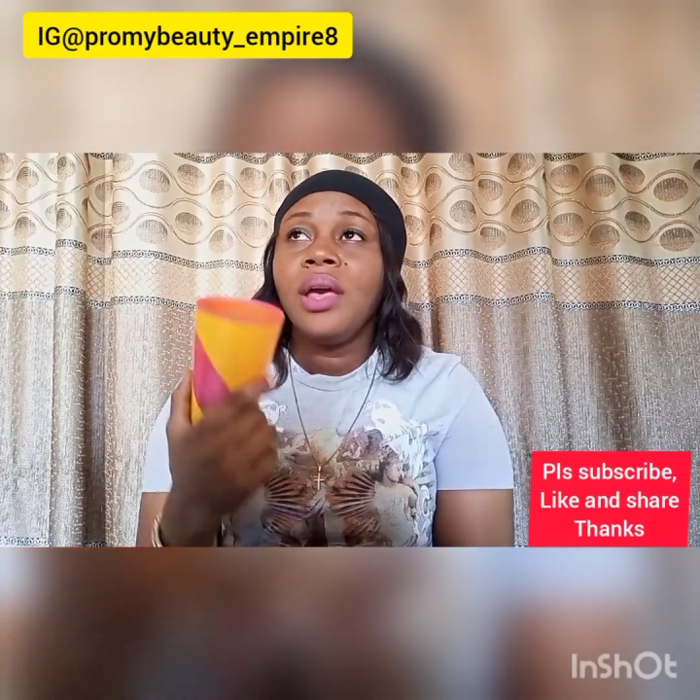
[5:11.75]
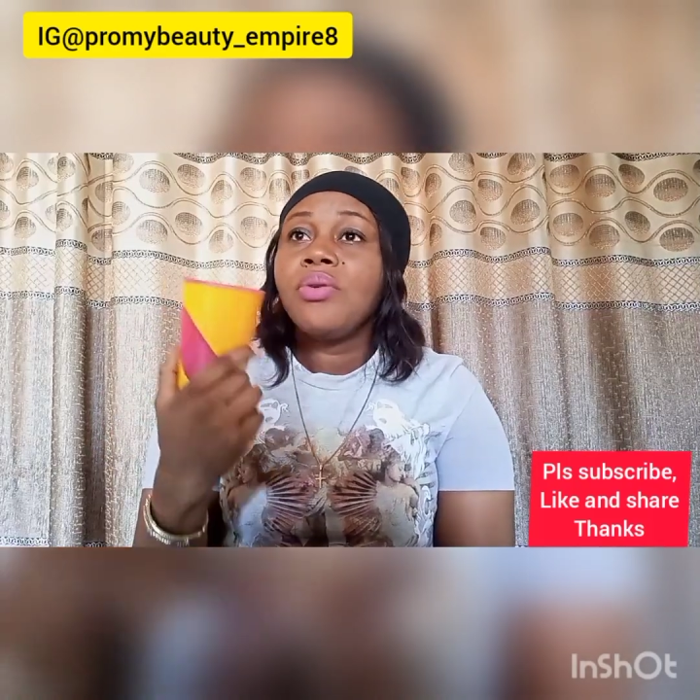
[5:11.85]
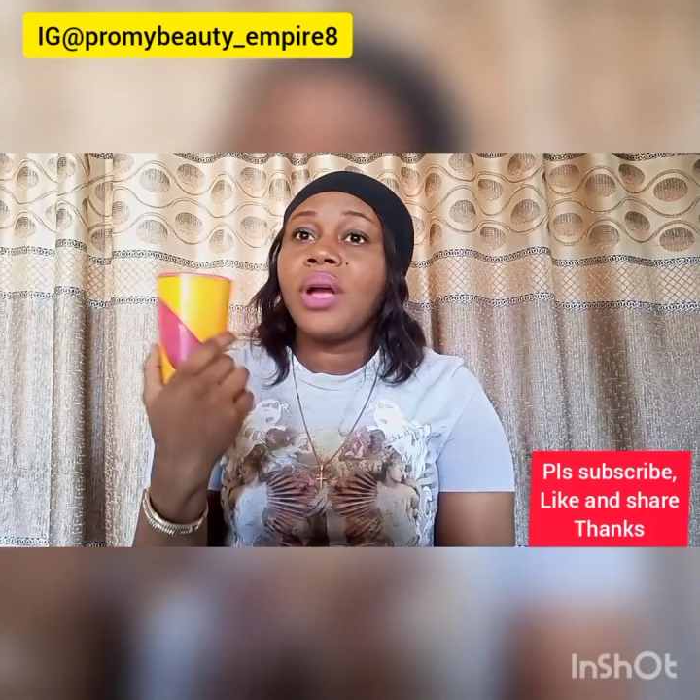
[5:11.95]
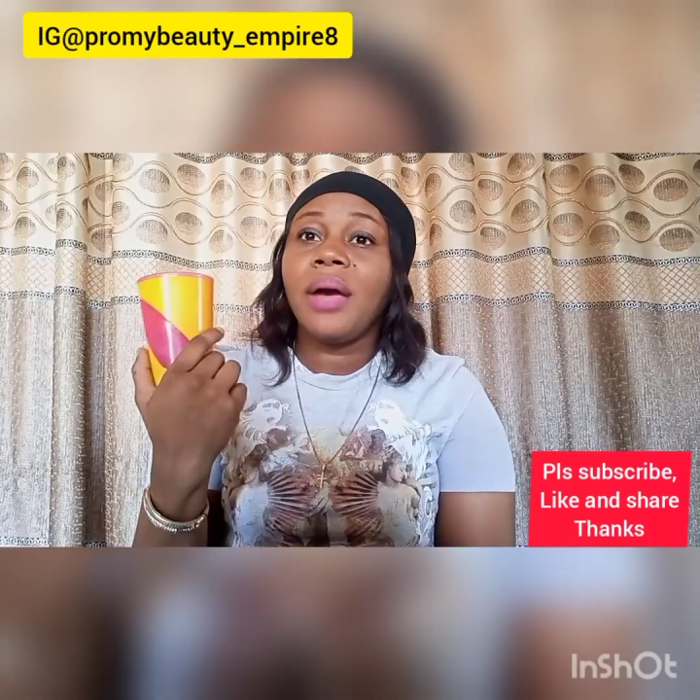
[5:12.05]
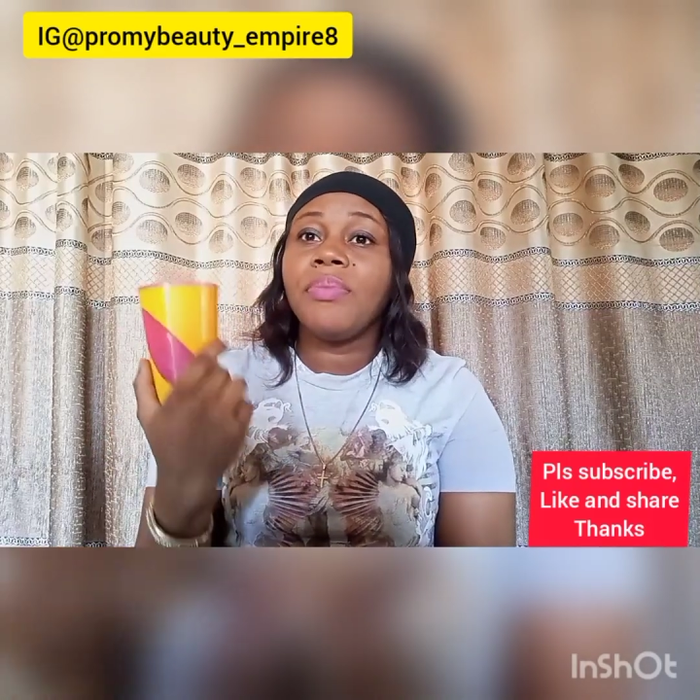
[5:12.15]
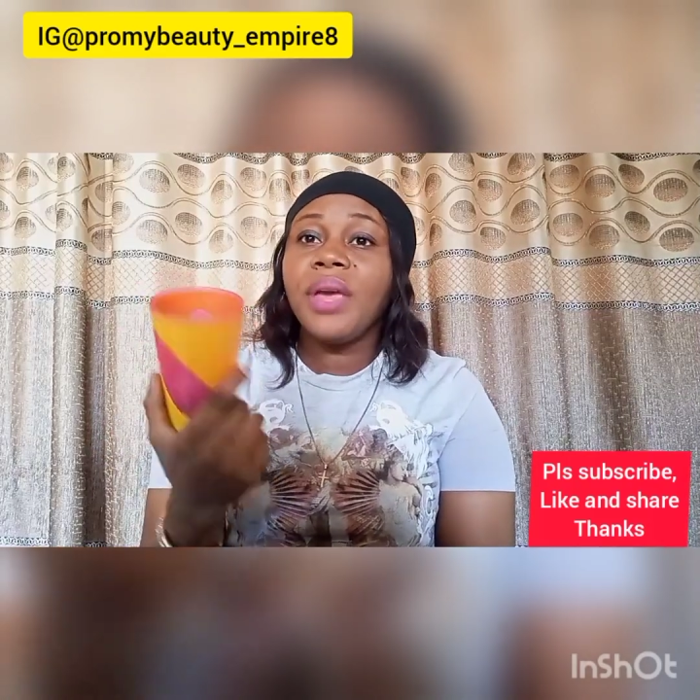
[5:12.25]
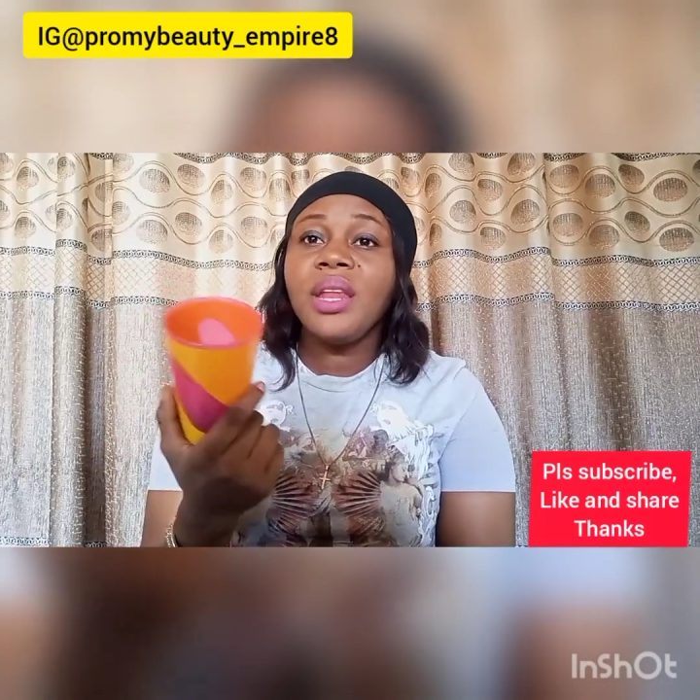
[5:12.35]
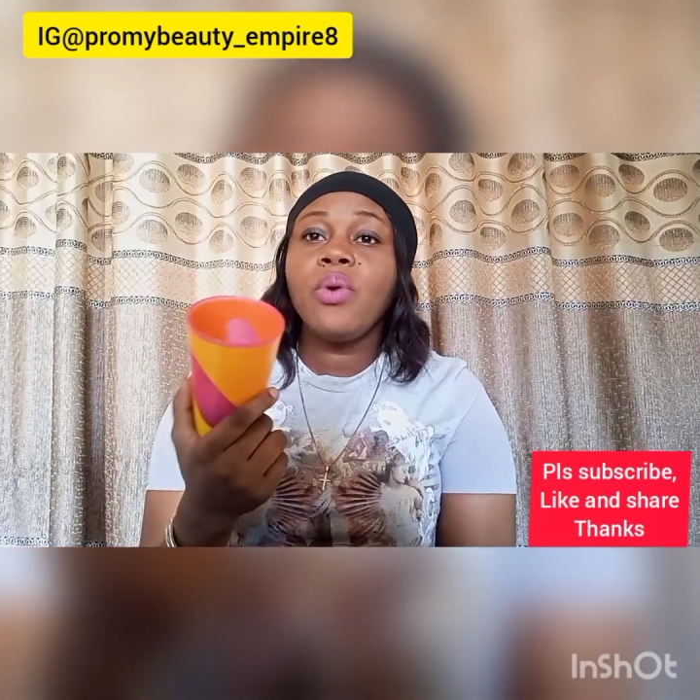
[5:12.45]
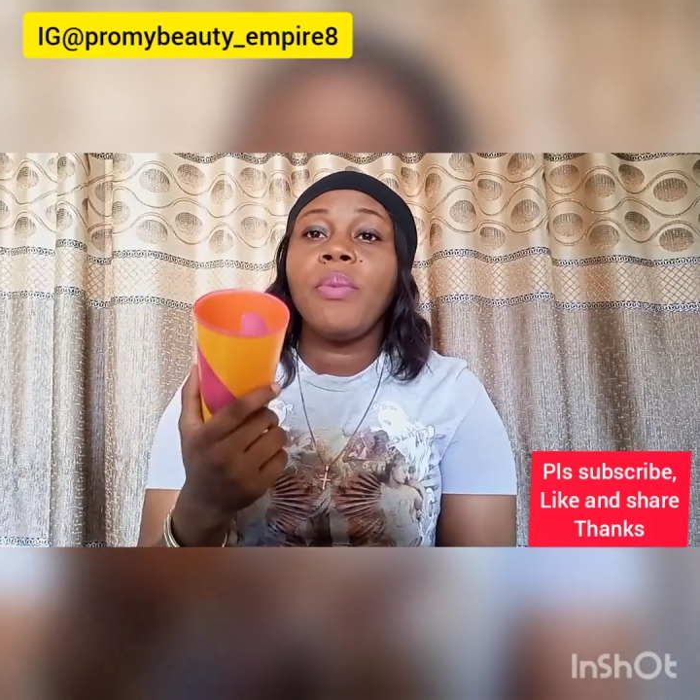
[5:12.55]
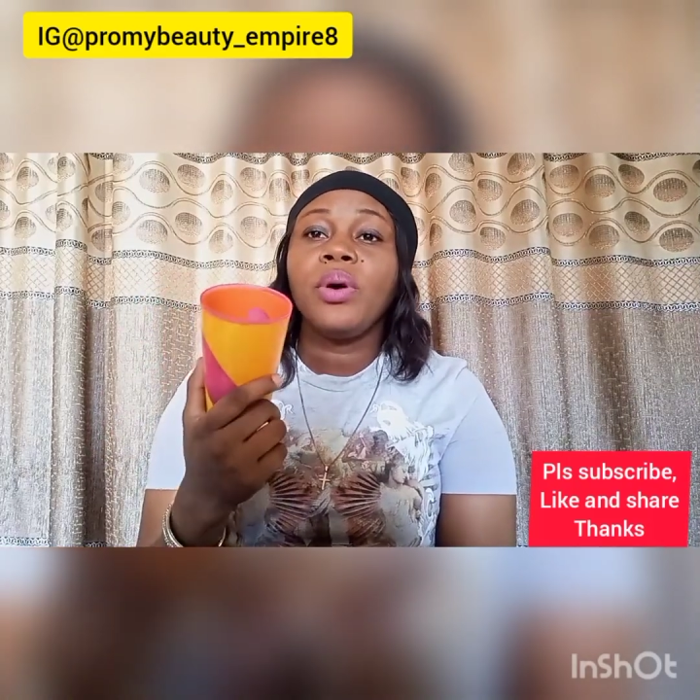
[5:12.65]
you can be
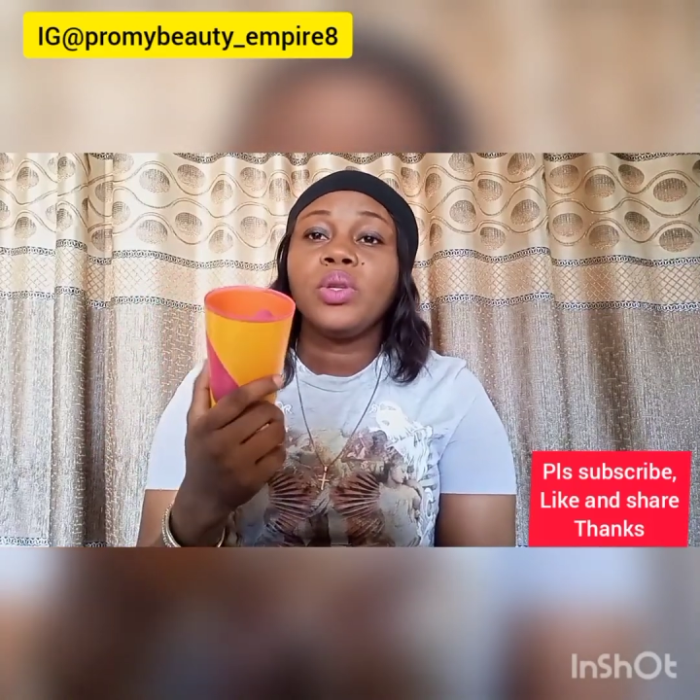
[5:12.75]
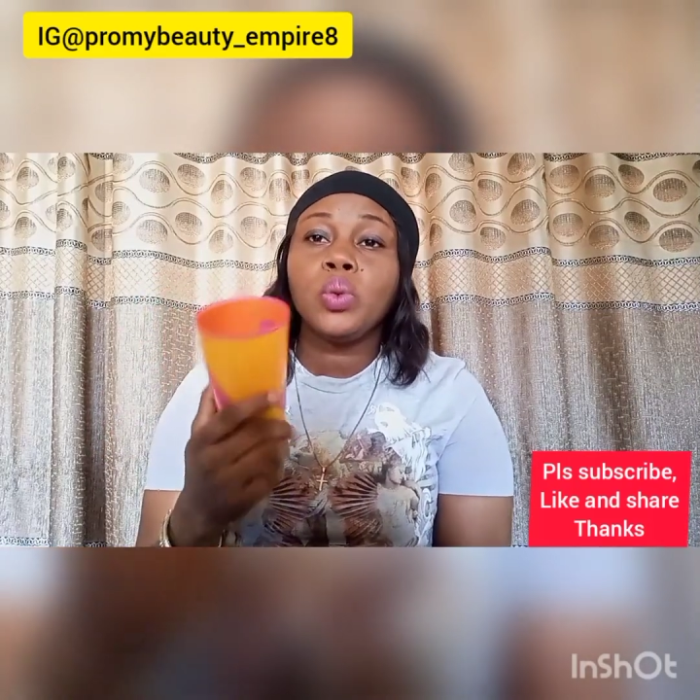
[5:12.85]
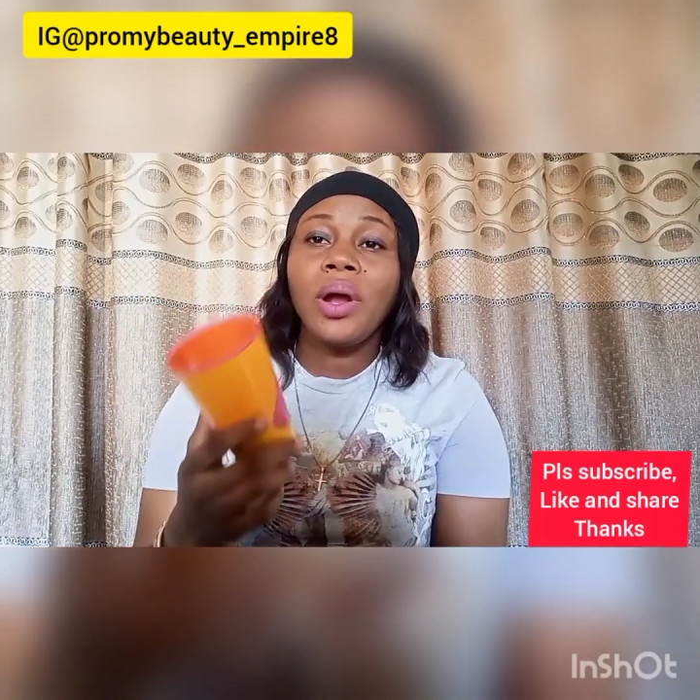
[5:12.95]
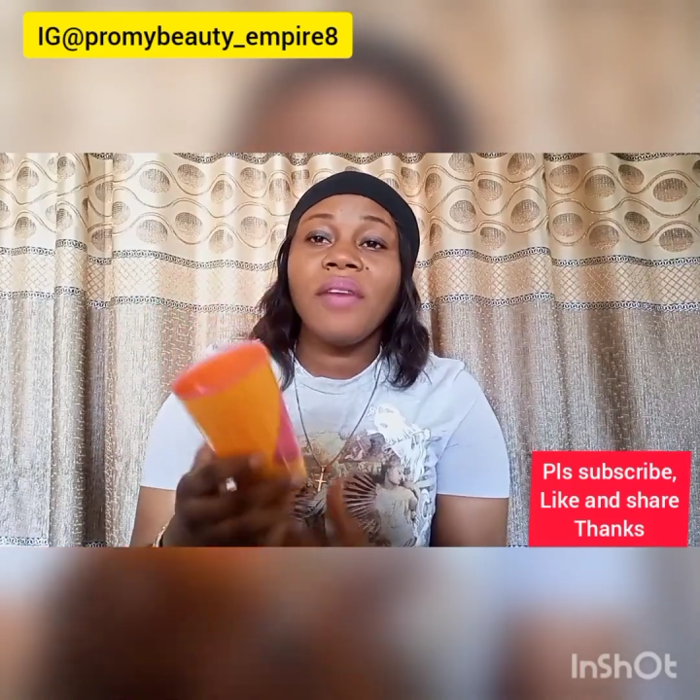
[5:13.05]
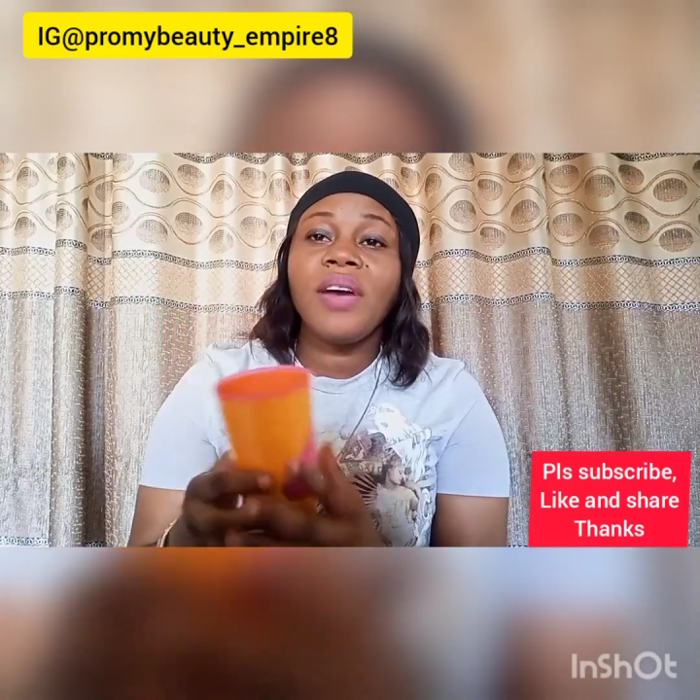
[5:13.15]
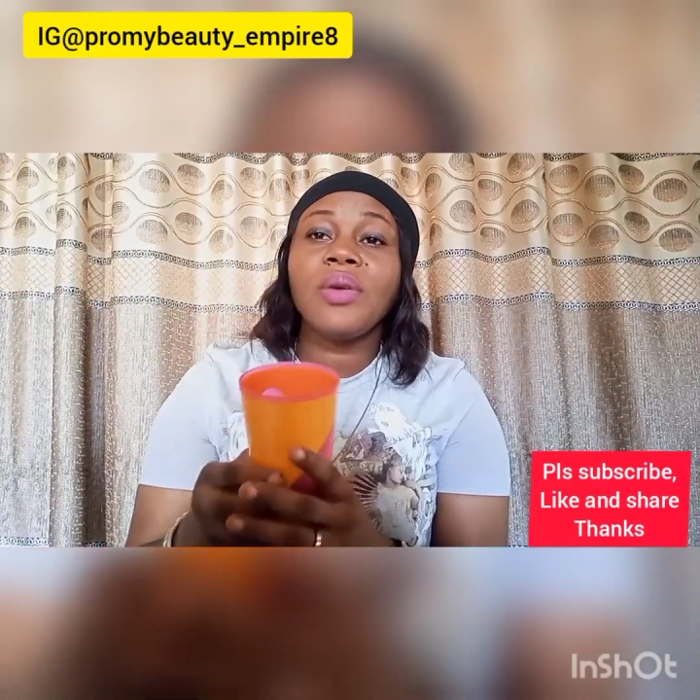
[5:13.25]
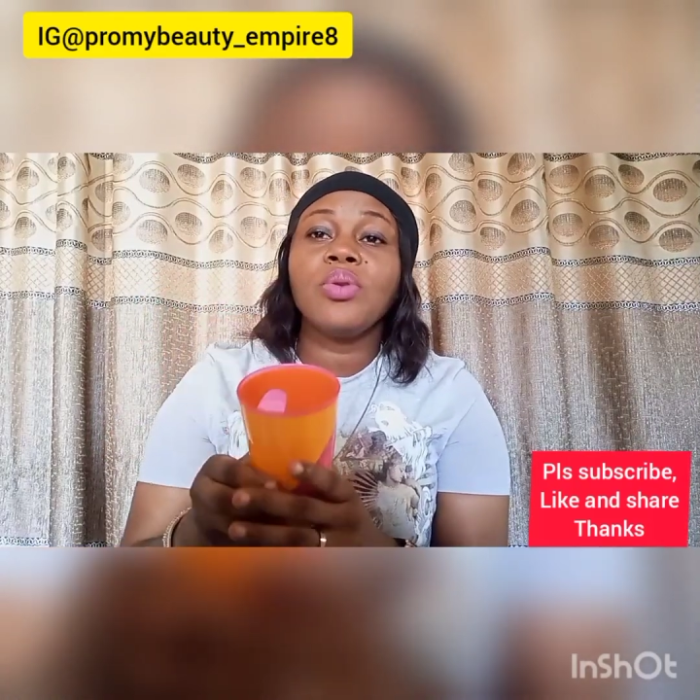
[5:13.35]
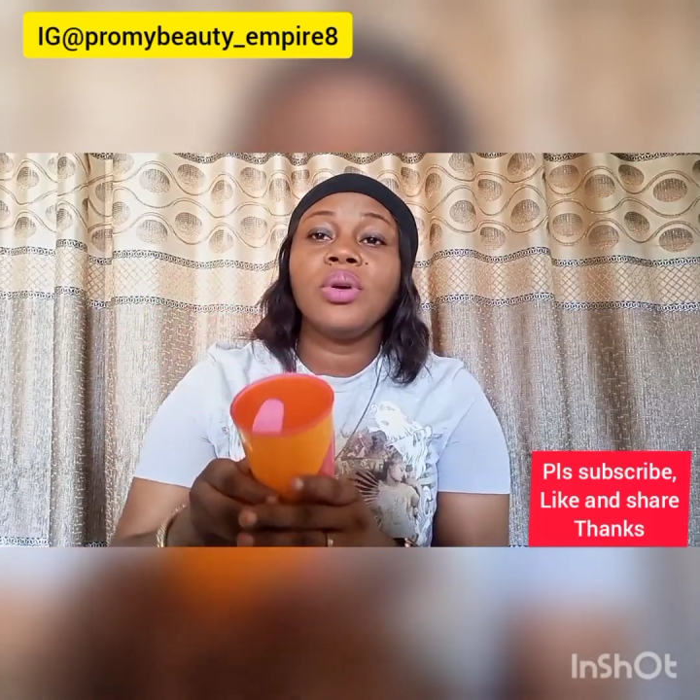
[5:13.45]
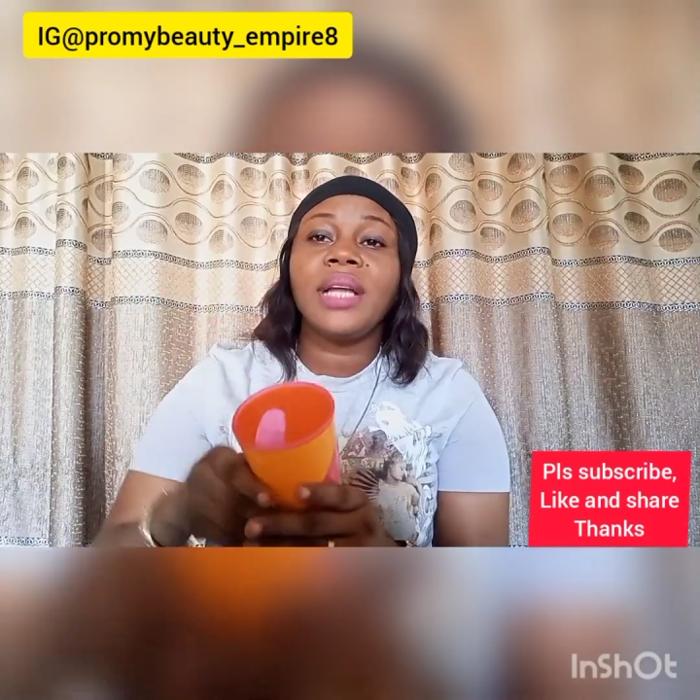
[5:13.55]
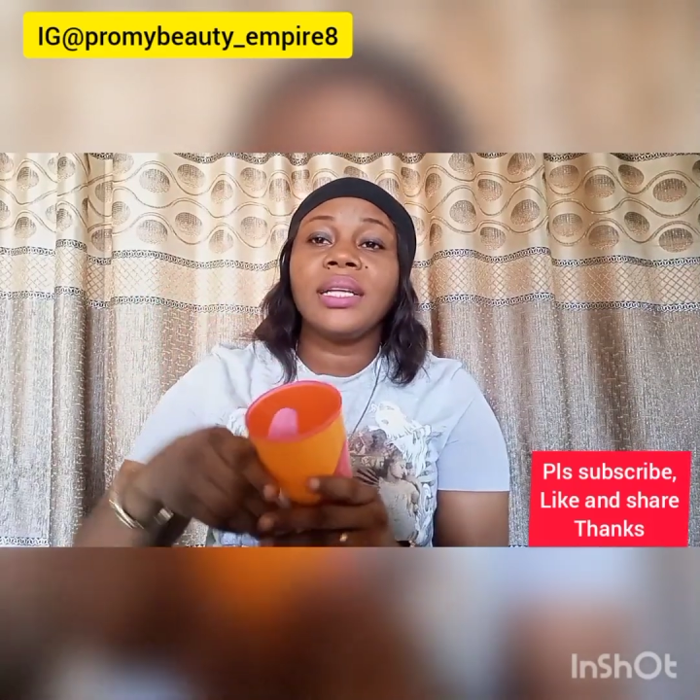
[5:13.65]
anywhere, but wherever you
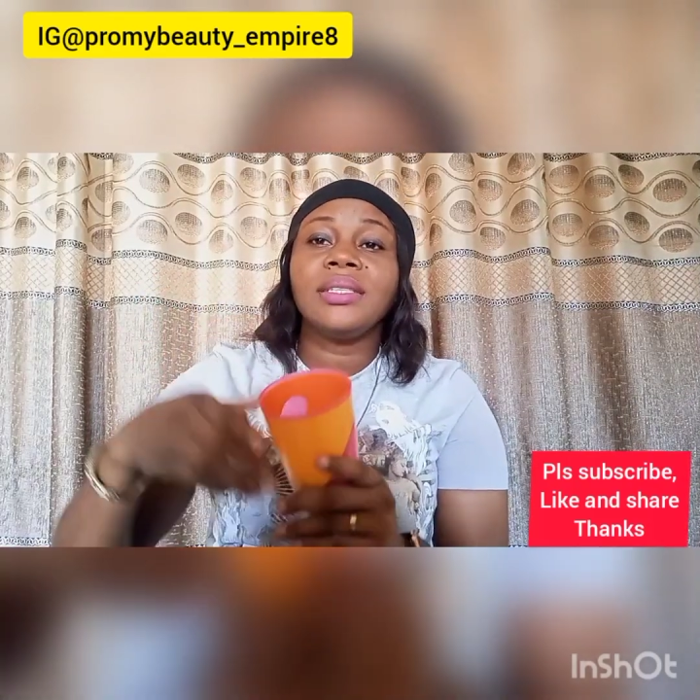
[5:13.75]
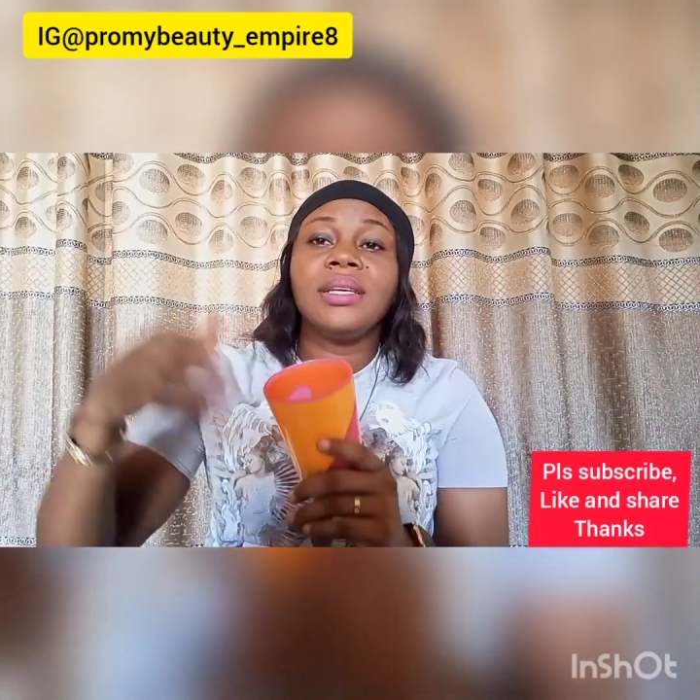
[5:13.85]
know that